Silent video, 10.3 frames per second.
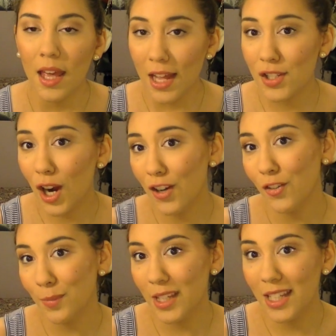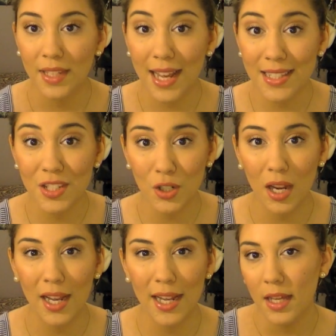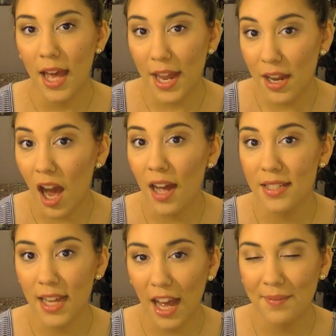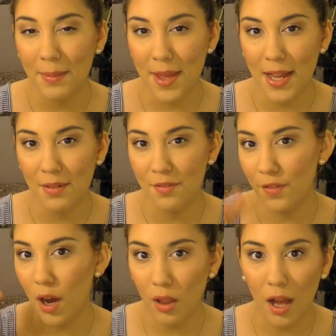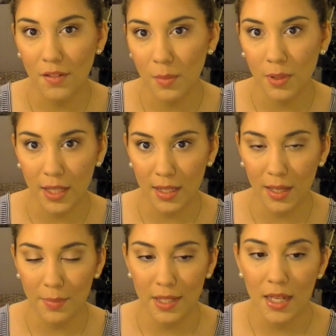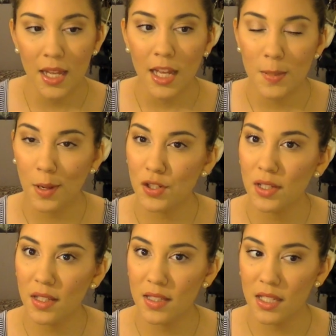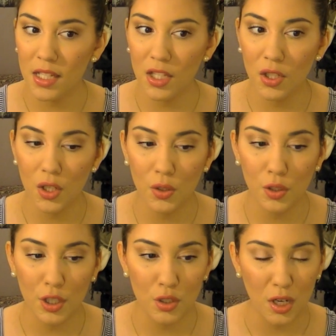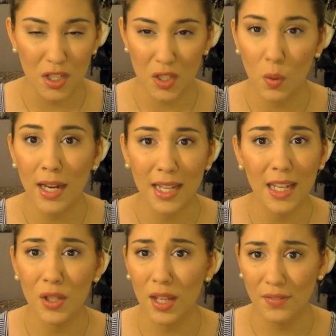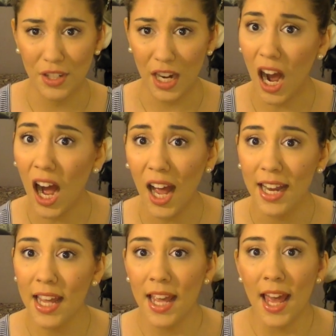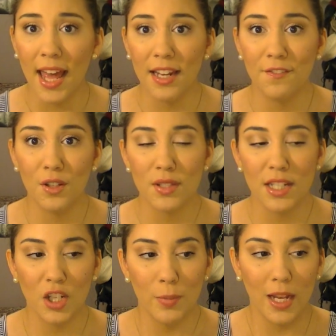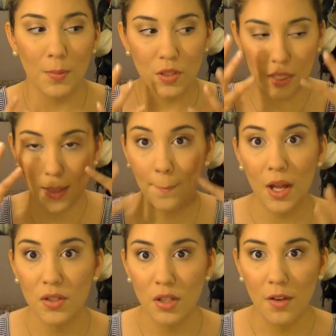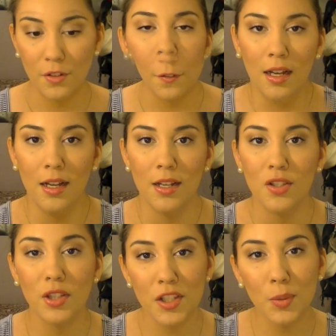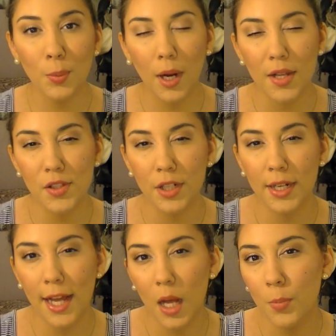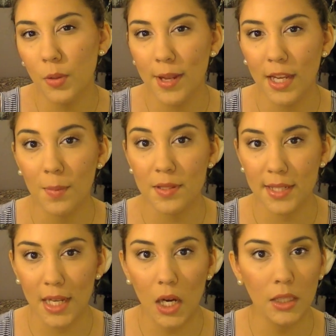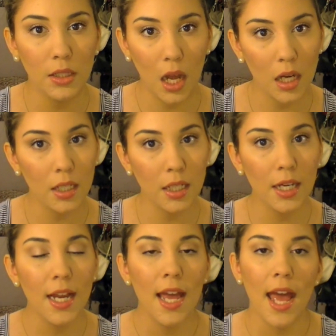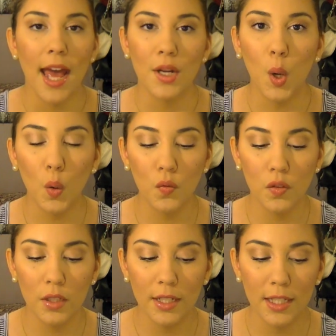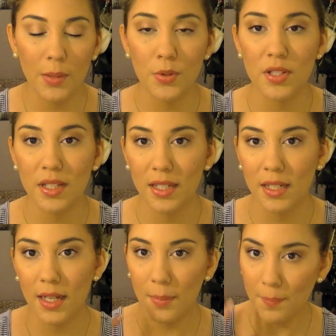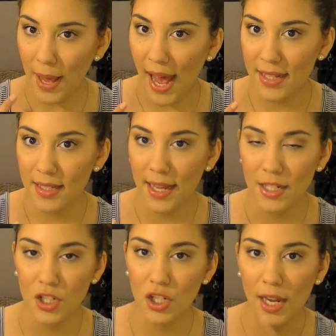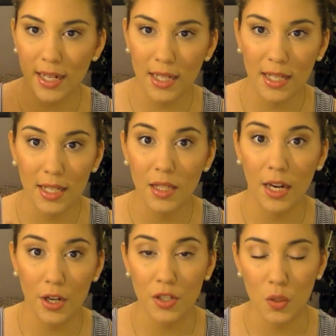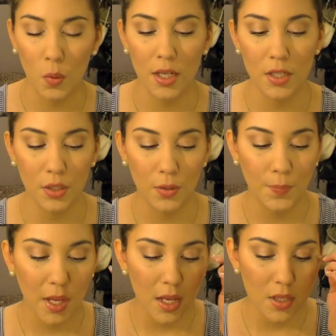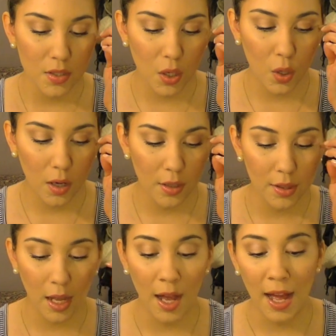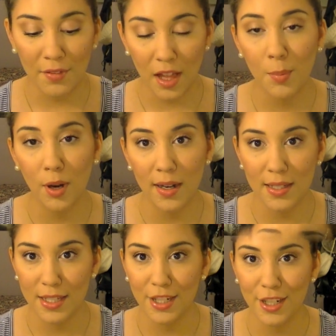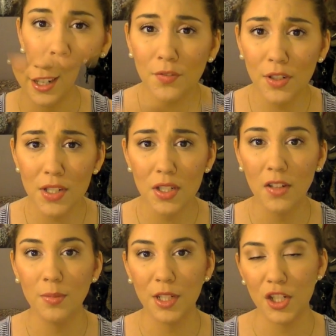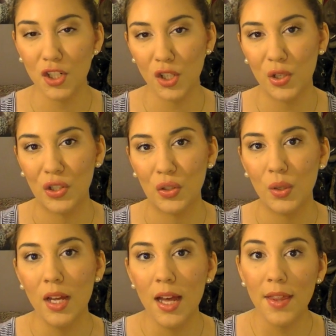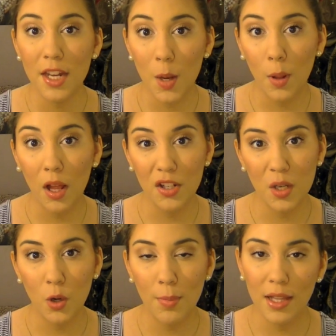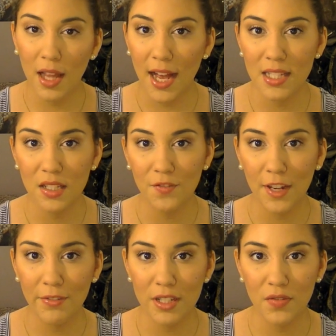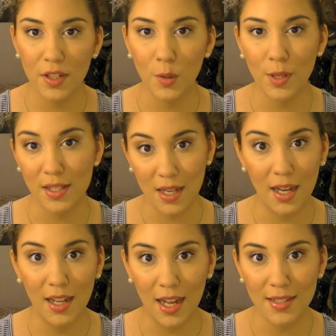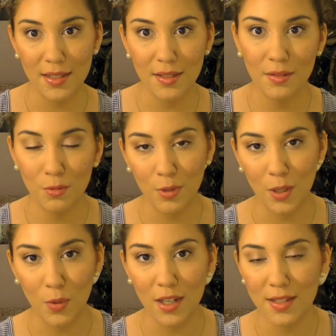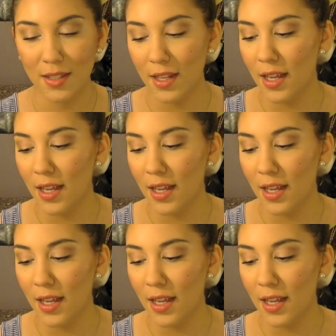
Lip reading: It's hard for me, nice and dry, and not have my makeup fall off completely. I mean, especially in this heat, you know, you start sweating and you get very hot and it feels like your makeup's just going to melt off your face. So these are products that are going to help your makeup stay on longer and hopefully keep your skin matte and shiny in the areas you want it to. So I have a lot of products here. But first off, I'm going to show you the nail polish I wore in my last favorites video because I got asked what it was.